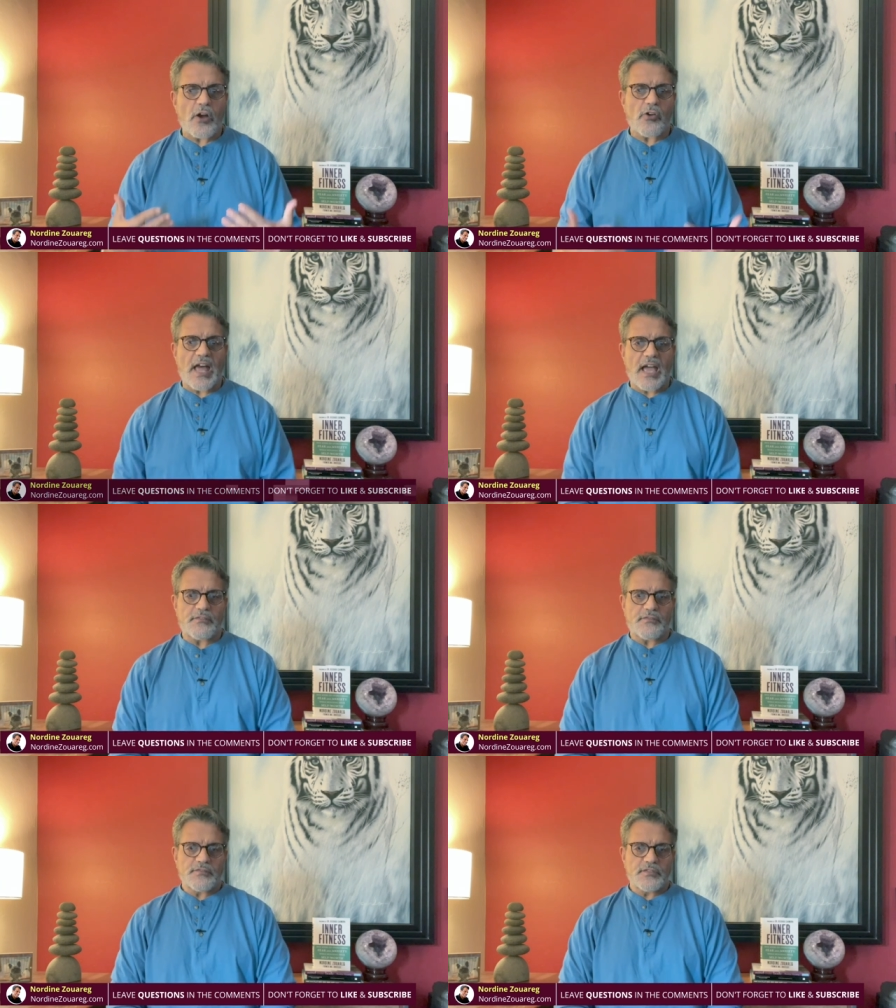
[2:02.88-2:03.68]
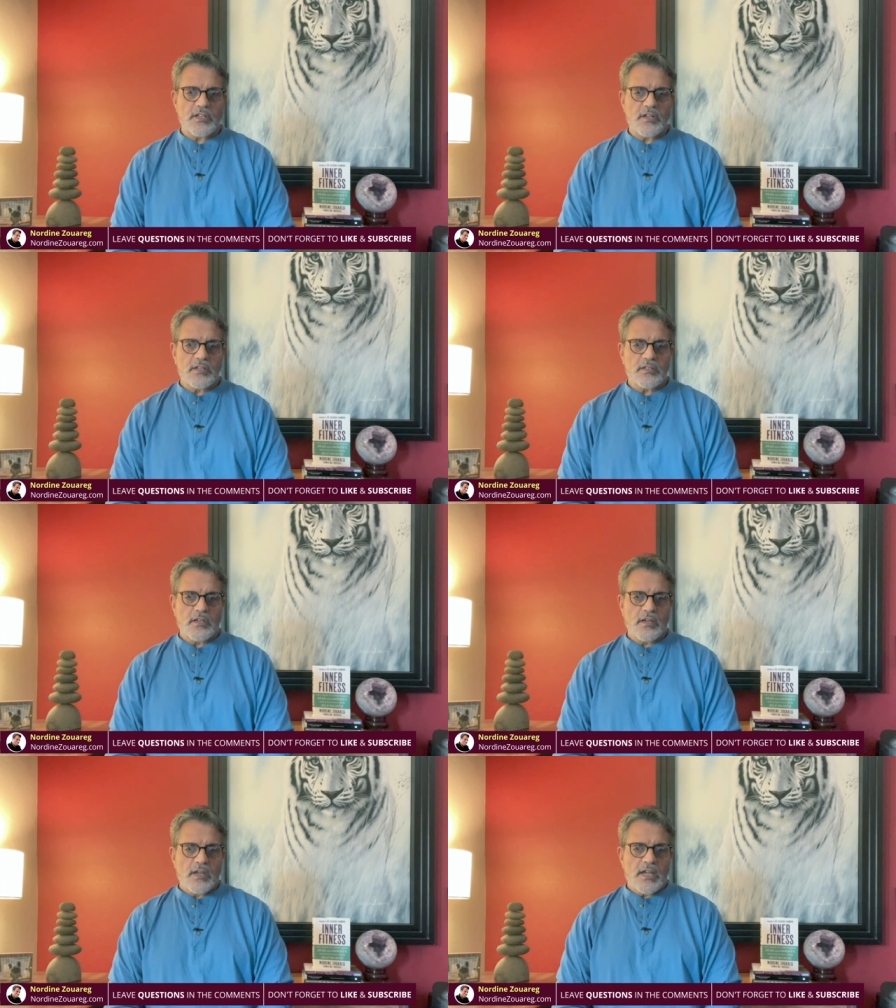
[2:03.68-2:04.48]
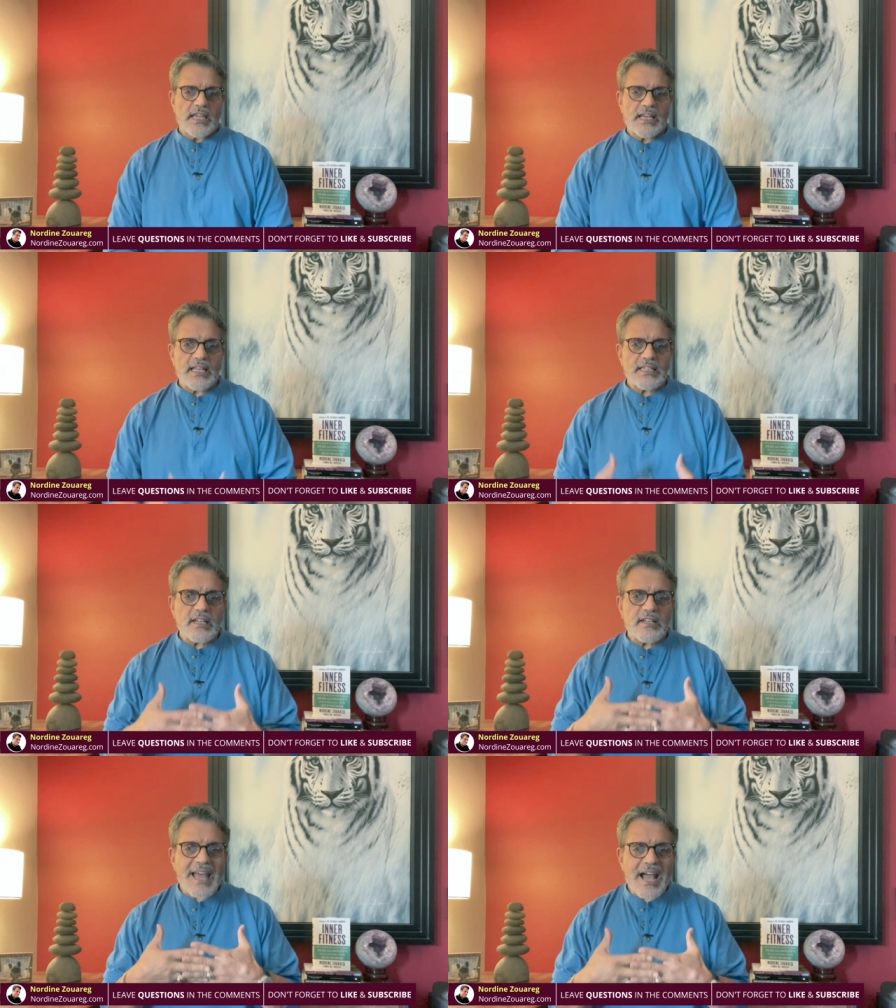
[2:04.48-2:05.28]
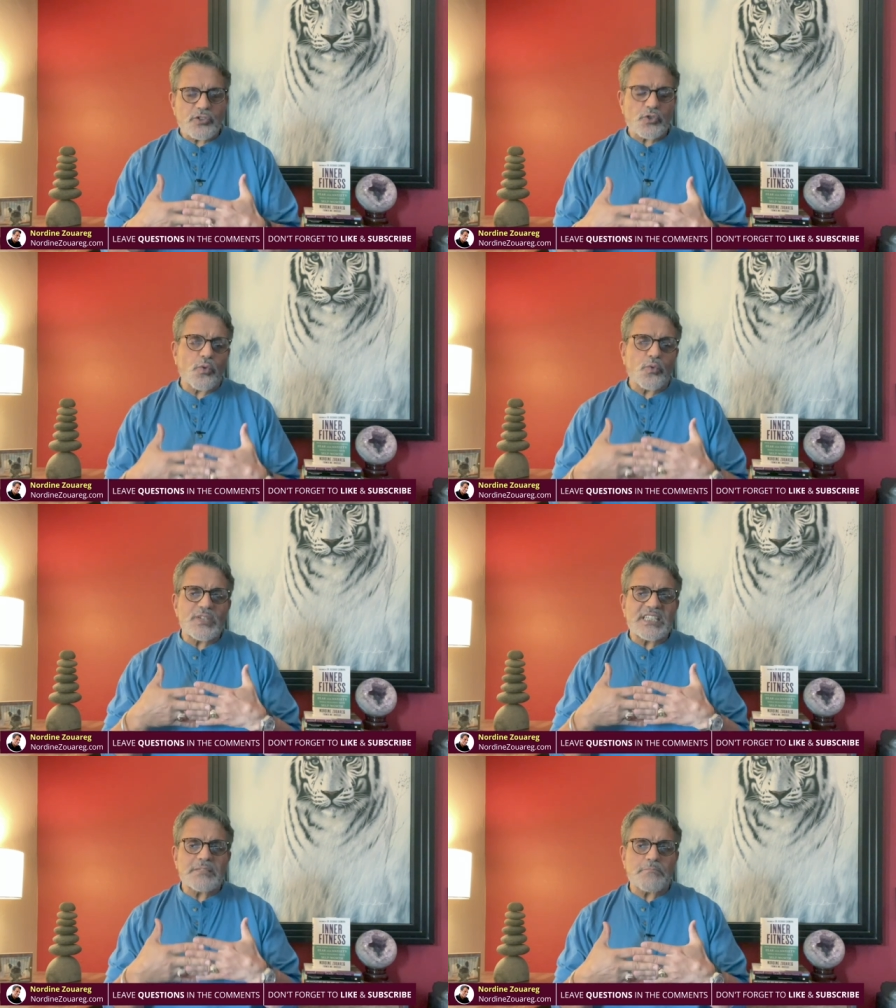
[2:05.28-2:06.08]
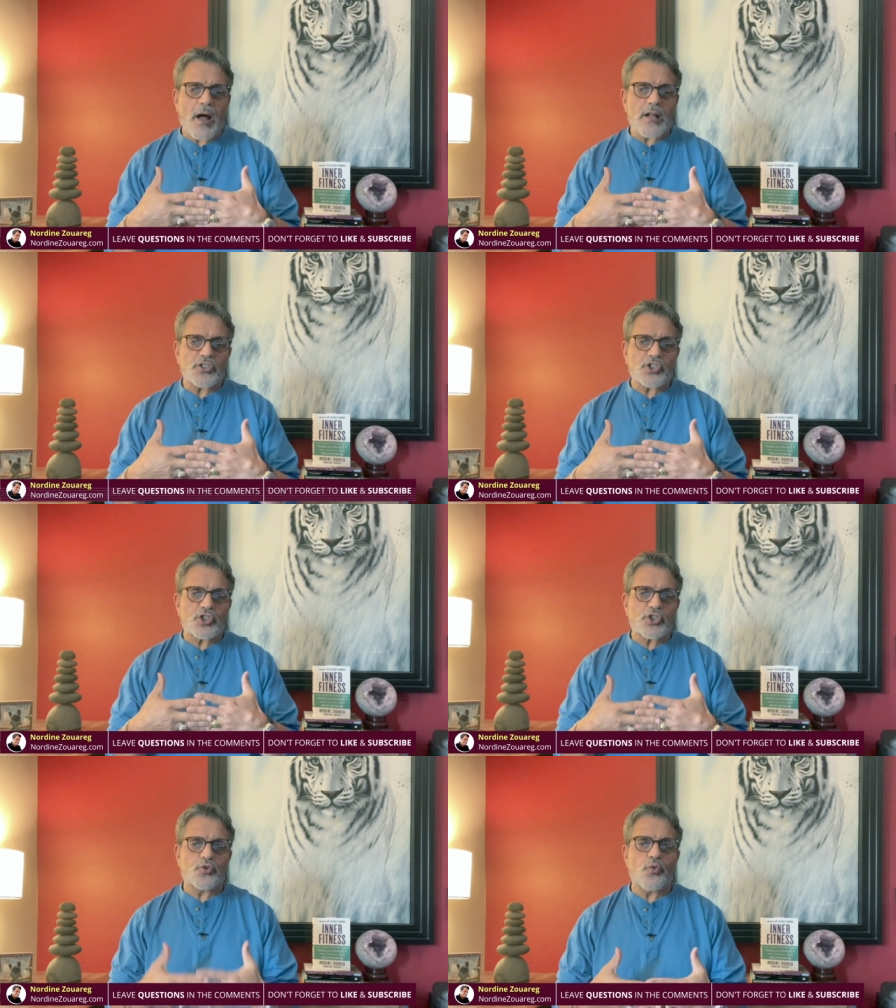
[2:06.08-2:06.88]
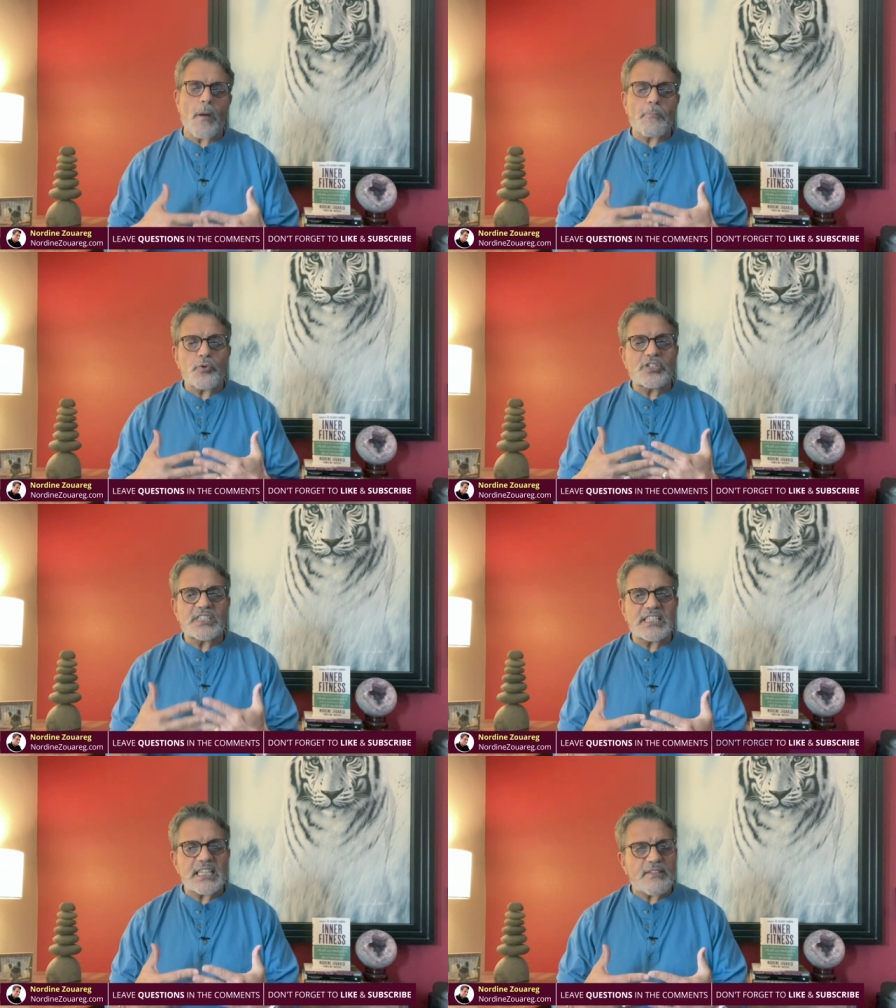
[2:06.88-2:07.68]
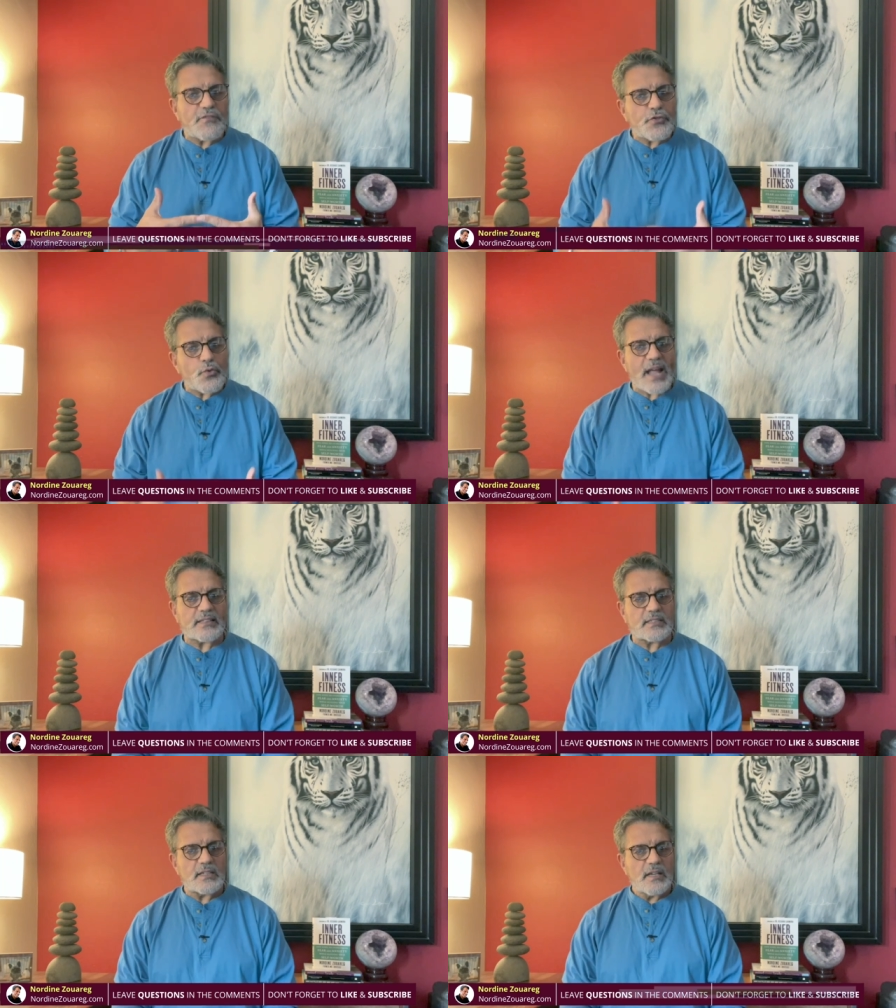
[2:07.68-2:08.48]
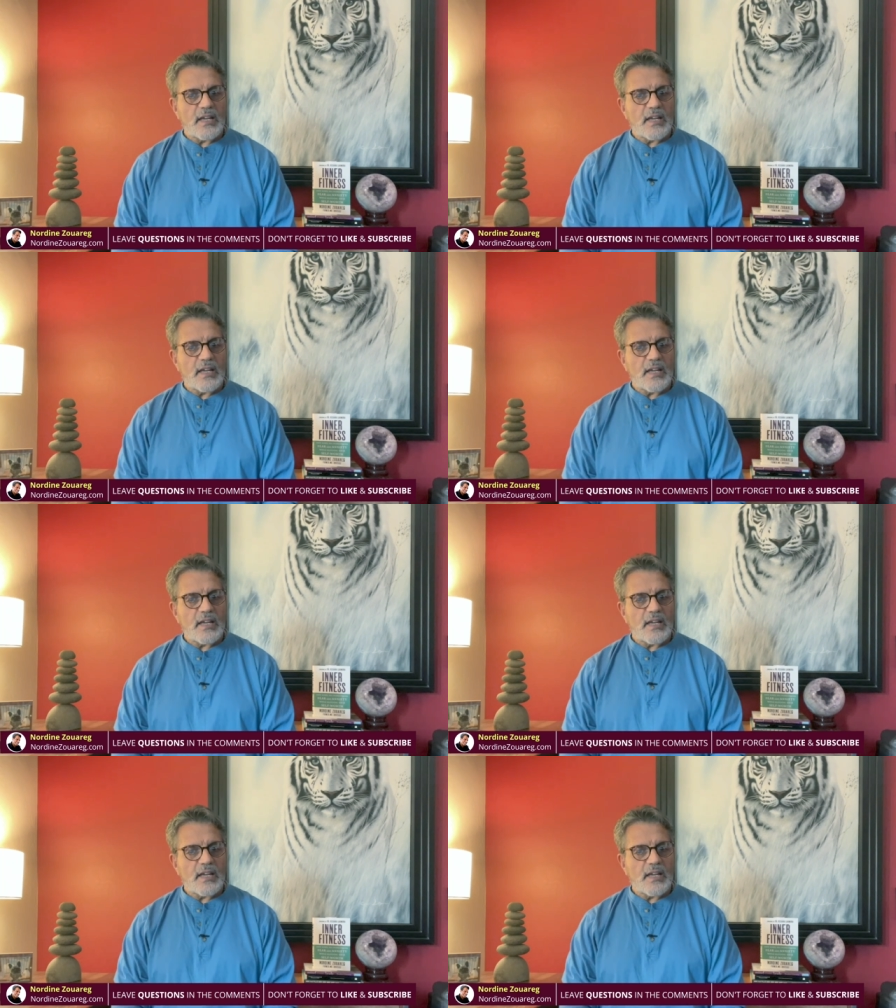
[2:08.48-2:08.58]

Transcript: our life. It is a natural response to a perceived threat